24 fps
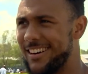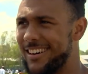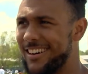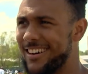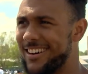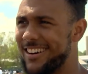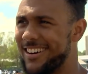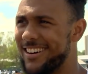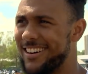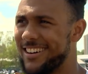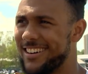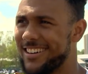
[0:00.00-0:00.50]

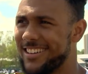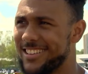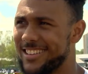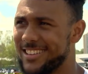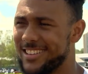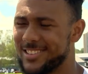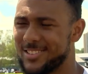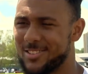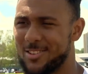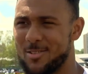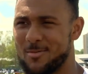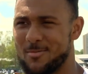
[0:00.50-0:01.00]
Uh,
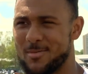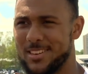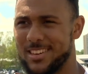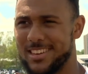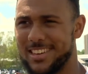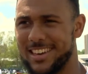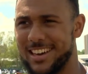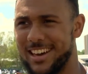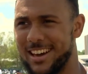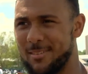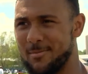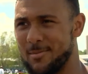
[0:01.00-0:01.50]
so I
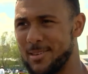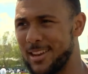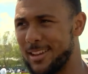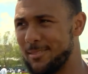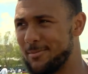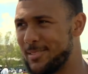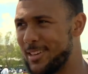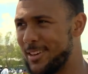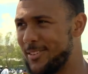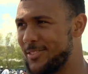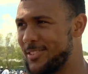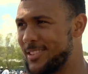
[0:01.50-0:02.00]
mean, yeah, I mean,
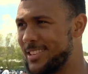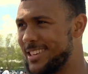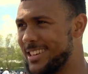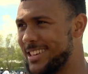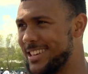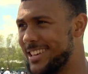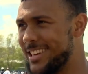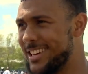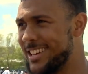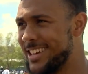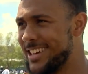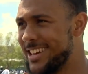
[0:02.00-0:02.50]
I'm
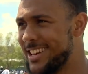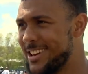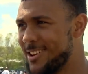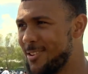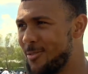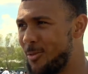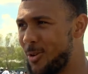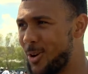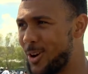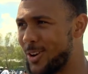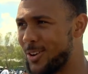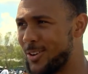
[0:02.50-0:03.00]
definitely
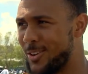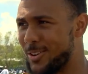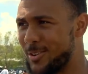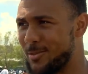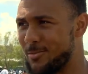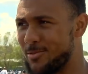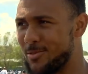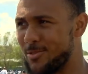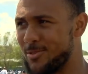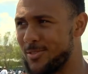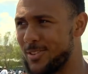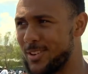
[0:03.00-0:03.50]
working on
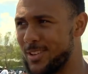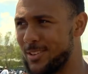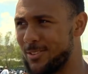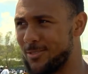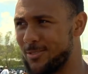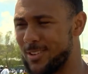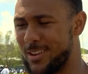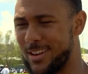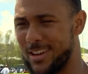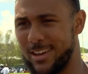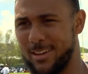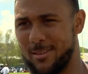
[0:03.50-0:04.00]
improving in the
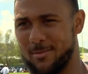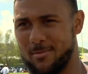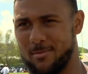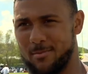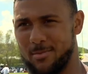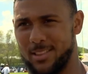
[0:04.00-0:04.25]
run game.